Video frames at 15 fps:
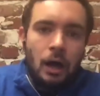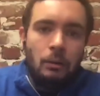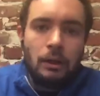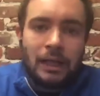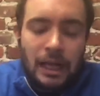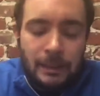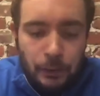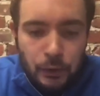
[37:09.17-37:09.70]
A
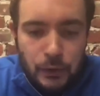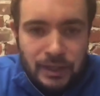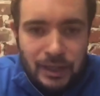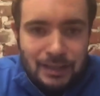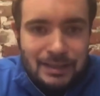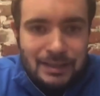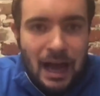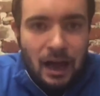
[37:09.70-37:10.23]
lot of people using
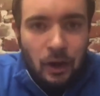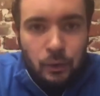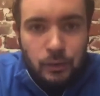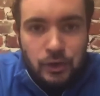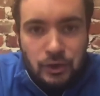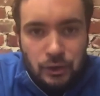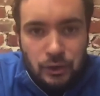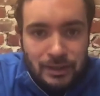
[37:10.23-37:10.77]
us now
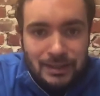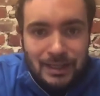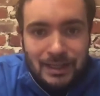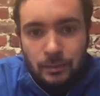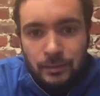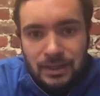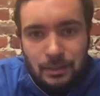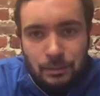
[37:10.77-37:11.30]
just use it as
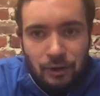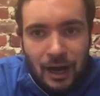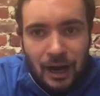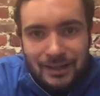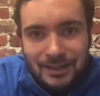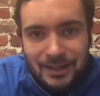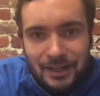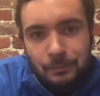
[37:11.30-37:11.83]
almost a
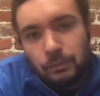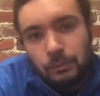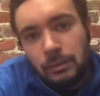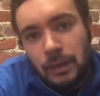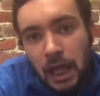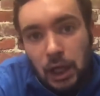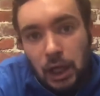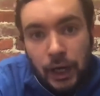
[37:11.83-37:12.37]
proxy.
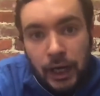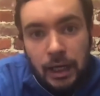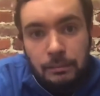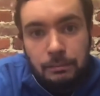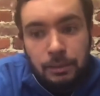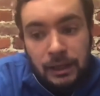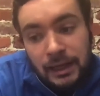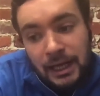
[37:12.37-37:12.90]
Not
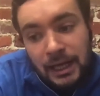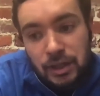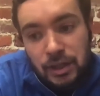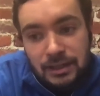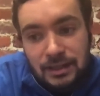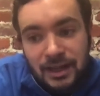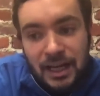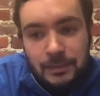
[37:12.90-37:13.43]
great, but it
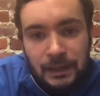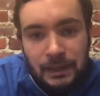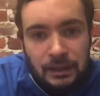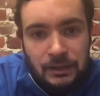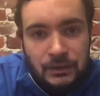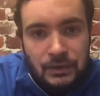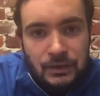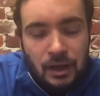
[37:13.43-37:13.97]
actually is nice
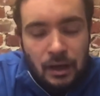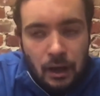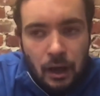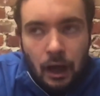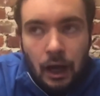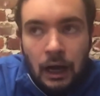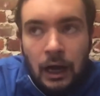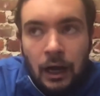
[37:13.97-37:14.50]
because
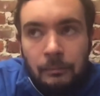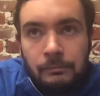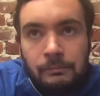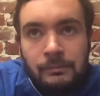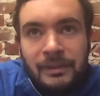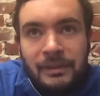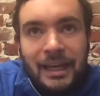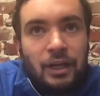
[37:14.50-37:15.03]

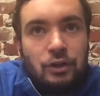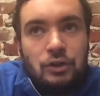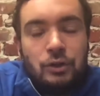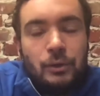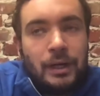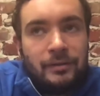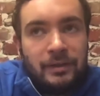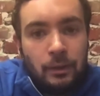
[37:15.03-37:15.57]
they can
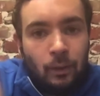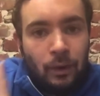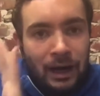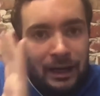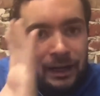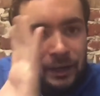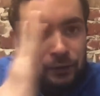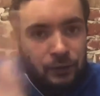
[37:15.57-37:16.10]
do whatever they
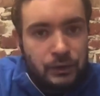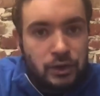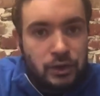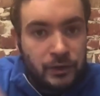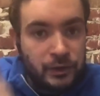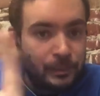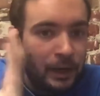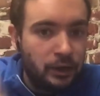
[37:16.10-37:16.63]
want on their own
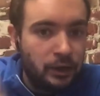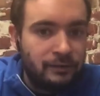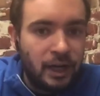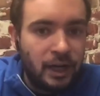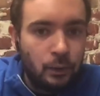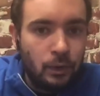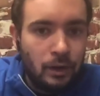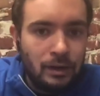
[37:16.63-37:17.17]
servers behind their
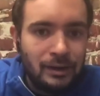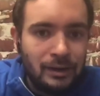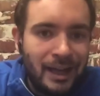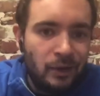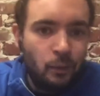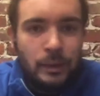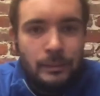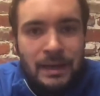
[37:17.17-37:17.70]
firewall,
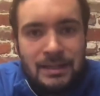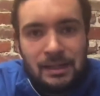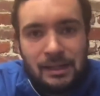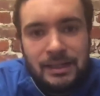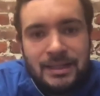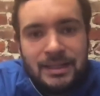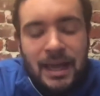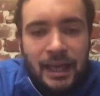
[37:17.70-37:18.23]
and we
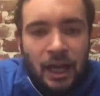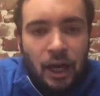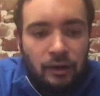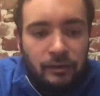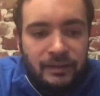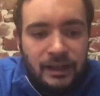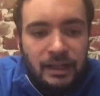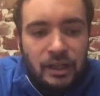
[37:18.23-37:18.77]
basically take
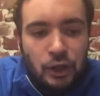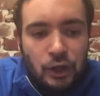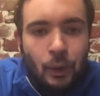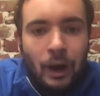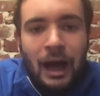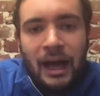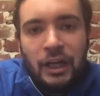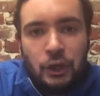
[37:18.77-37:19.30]
care of the
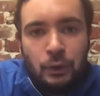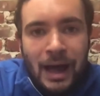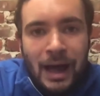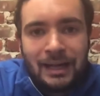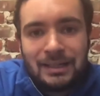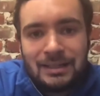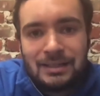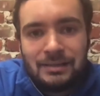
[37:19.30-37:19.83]
UI,
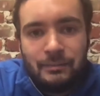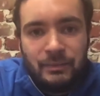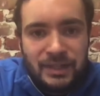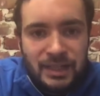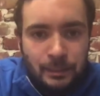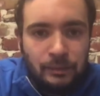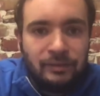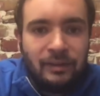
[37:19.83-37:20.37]
UX,
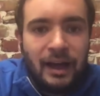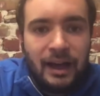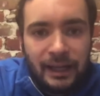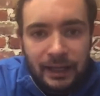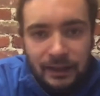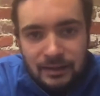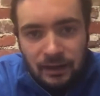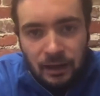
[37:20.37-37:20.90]

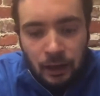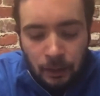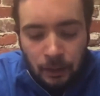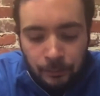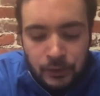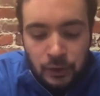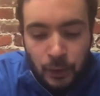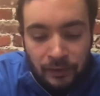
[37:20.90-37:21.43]
simplifying it.
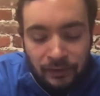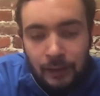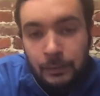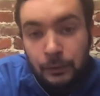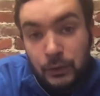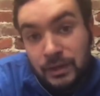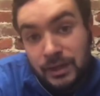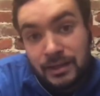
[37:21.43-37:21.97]
So we have a lot of
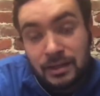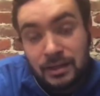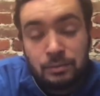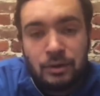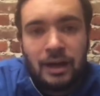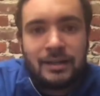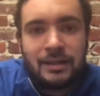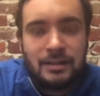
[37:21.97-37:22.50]
people using us as a
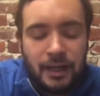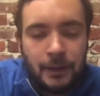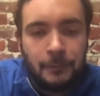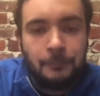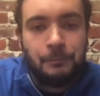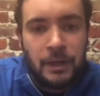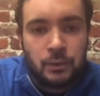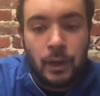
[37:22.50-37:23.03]
proxy
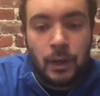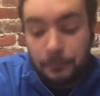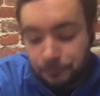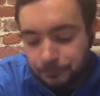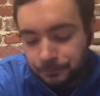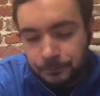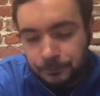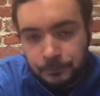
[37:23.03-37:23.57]
now as
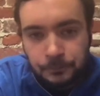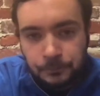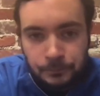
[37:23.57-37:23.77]
well.